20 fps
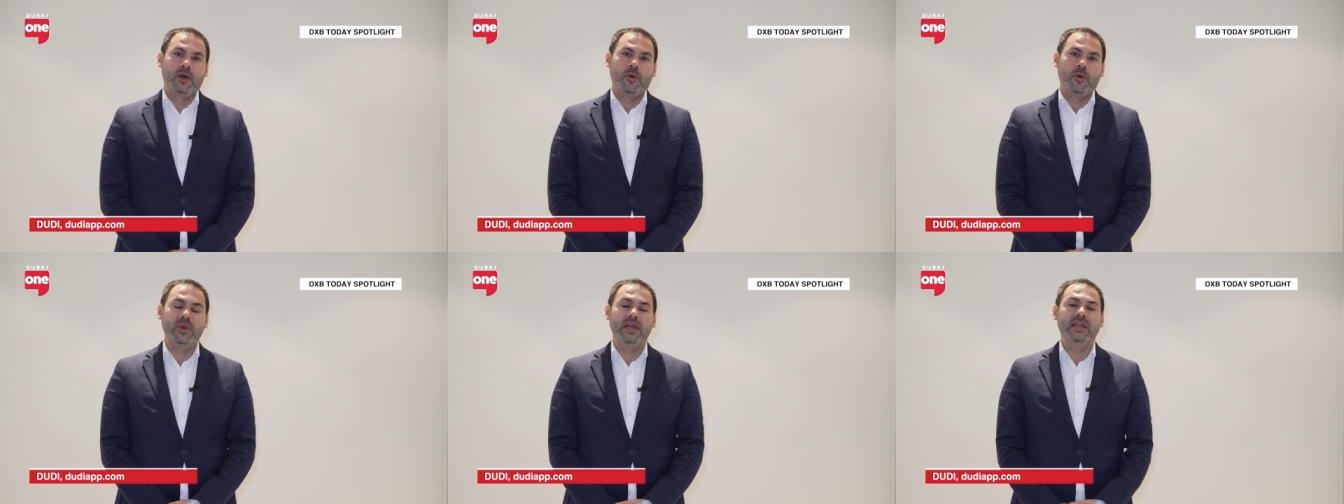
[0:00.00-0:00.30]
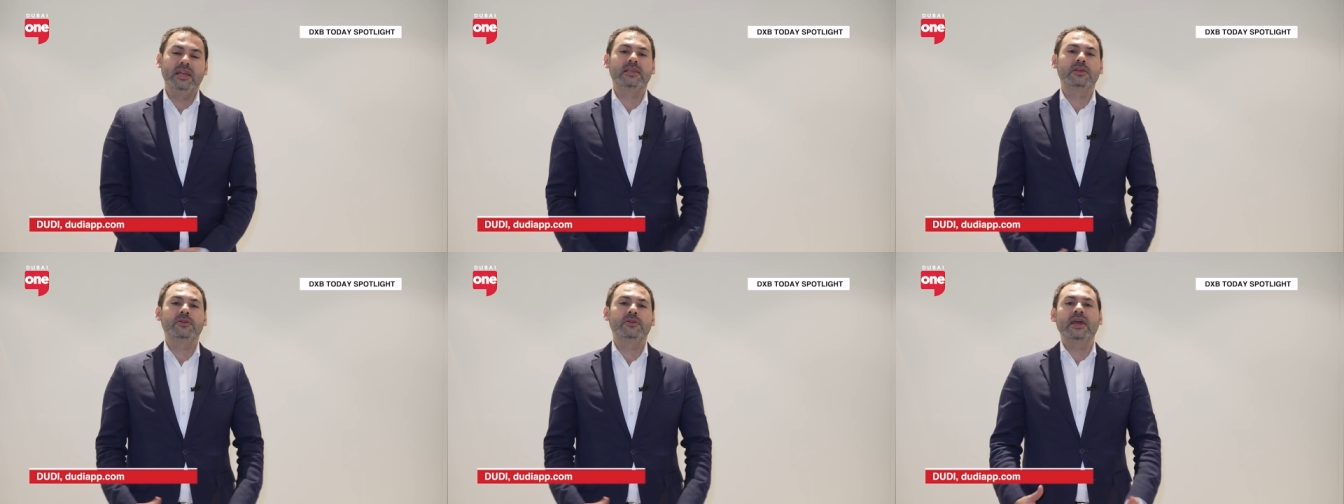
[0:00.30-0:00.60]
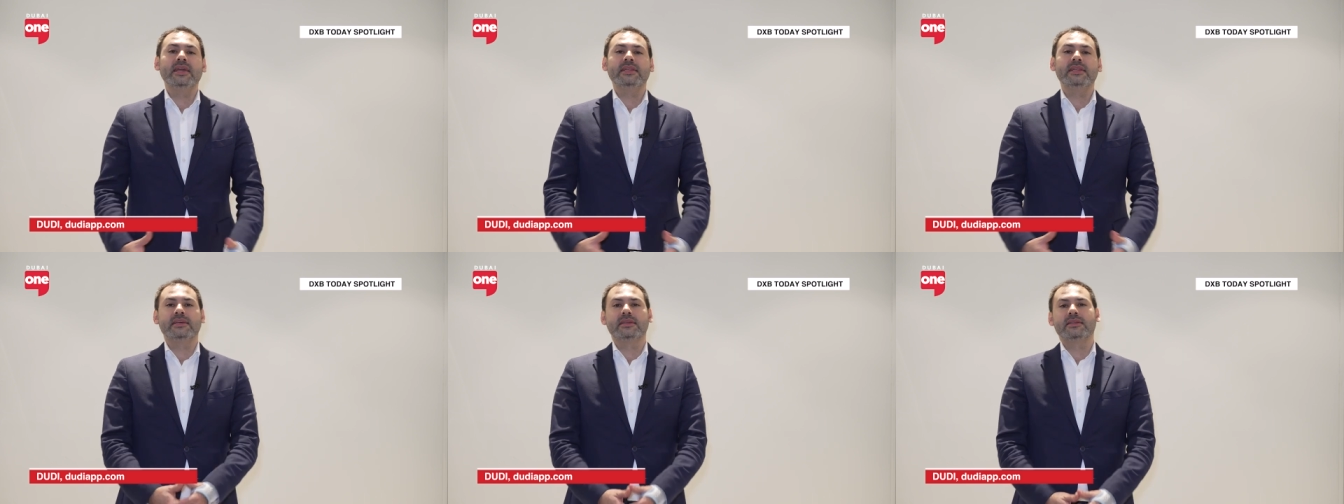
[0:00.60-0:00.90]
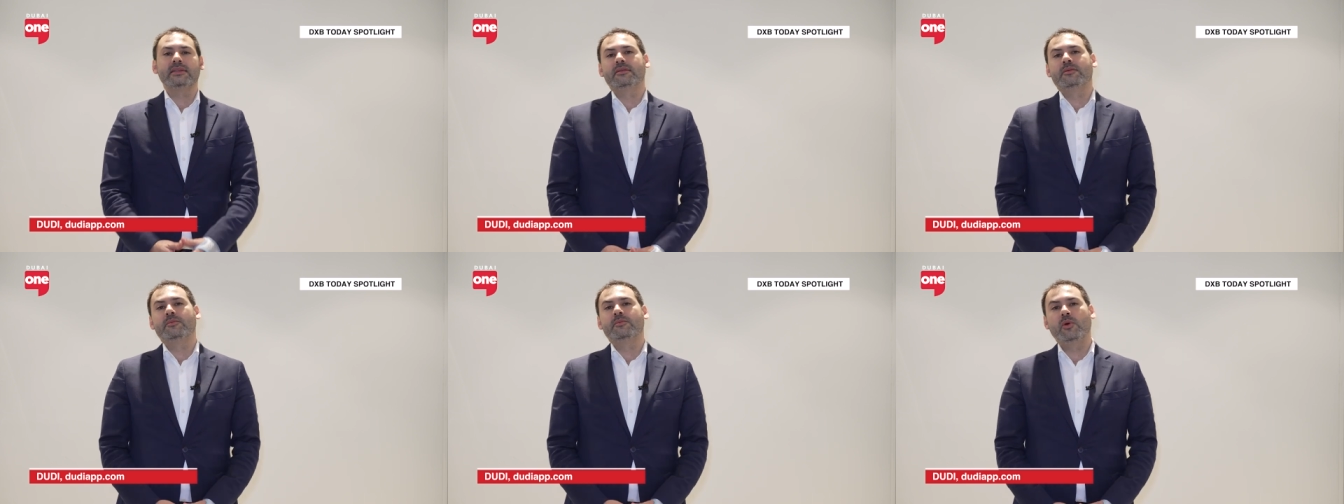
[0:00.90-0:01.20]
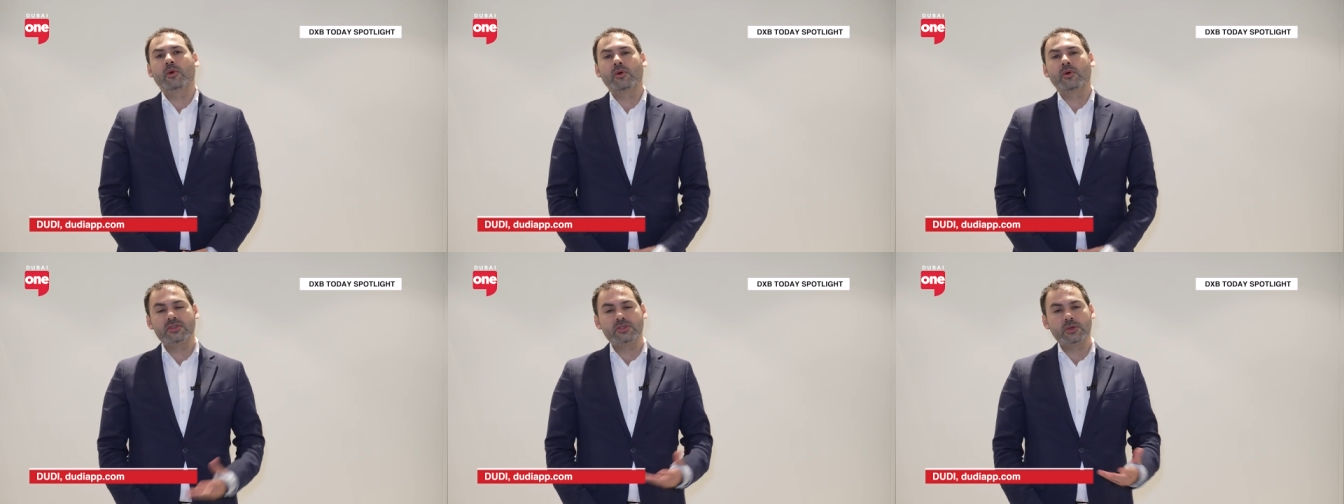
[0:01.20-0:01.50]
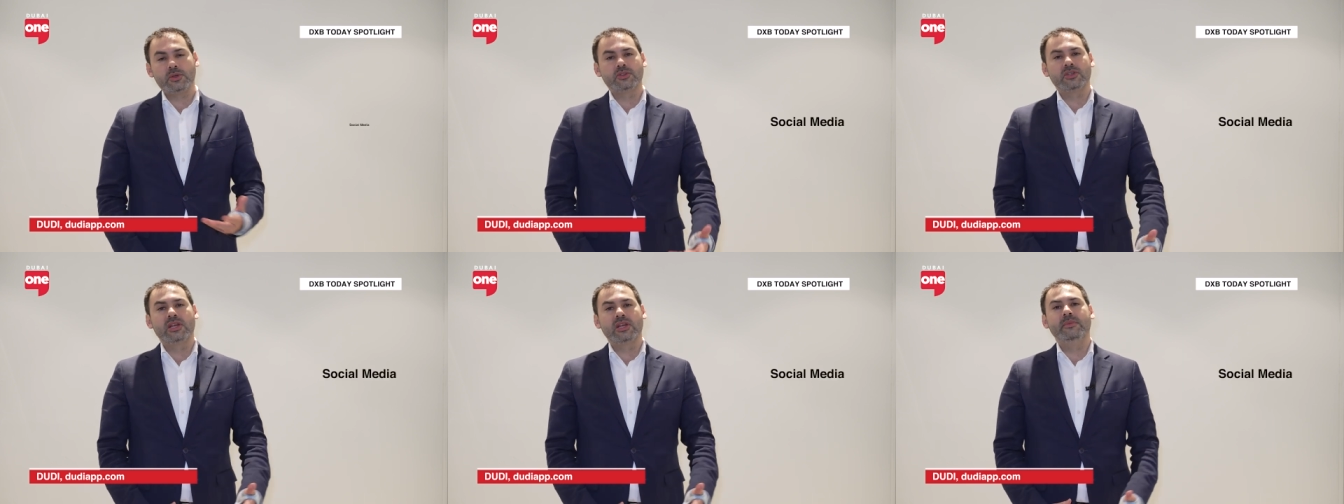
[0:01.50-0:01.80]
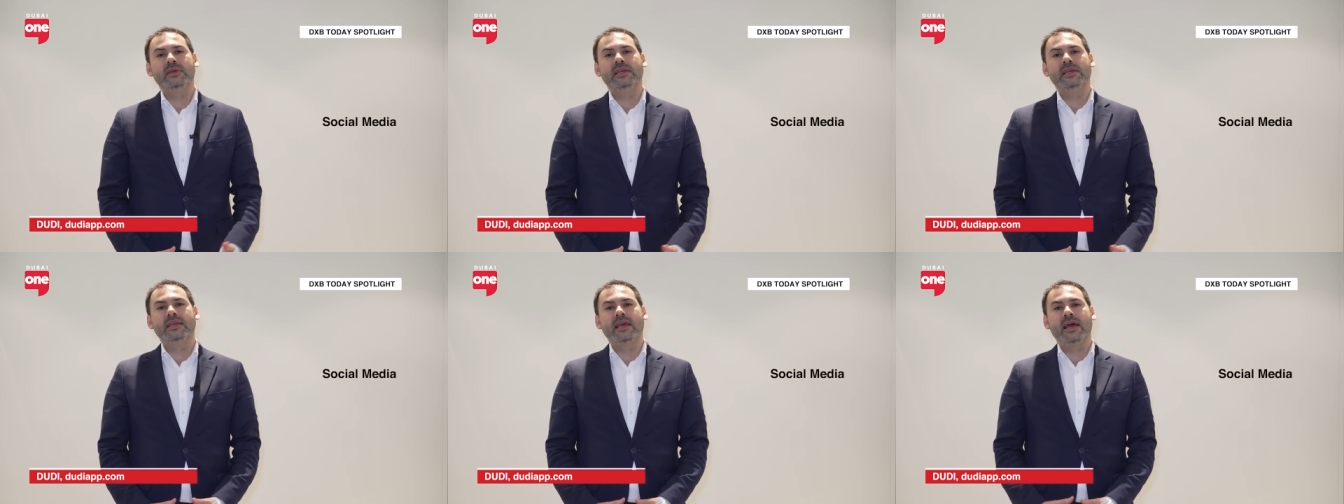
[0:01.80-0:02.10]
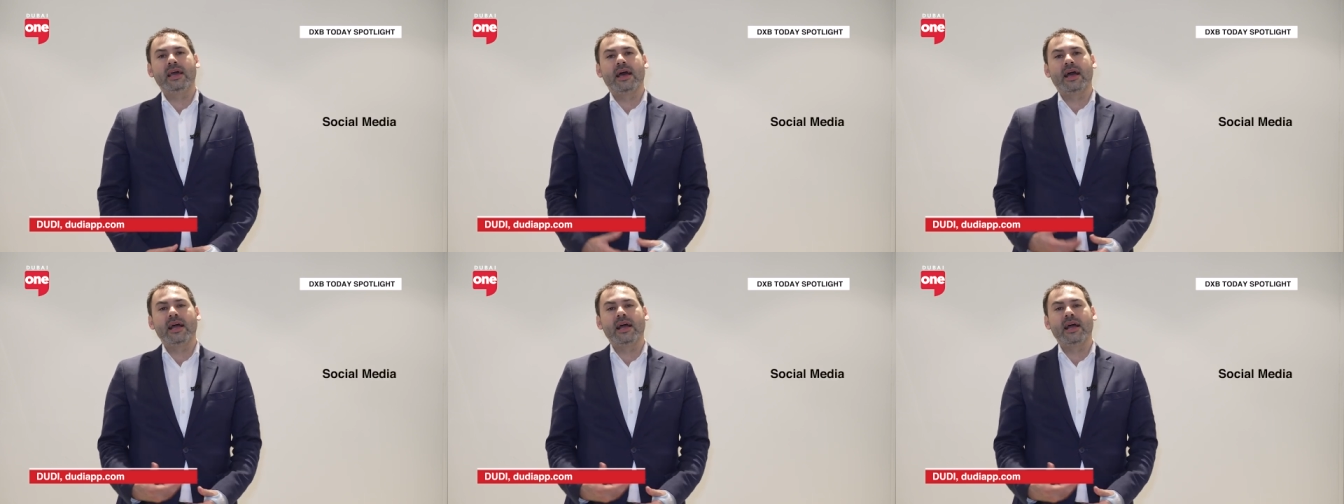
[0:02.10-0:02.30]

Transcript: We integrated both social media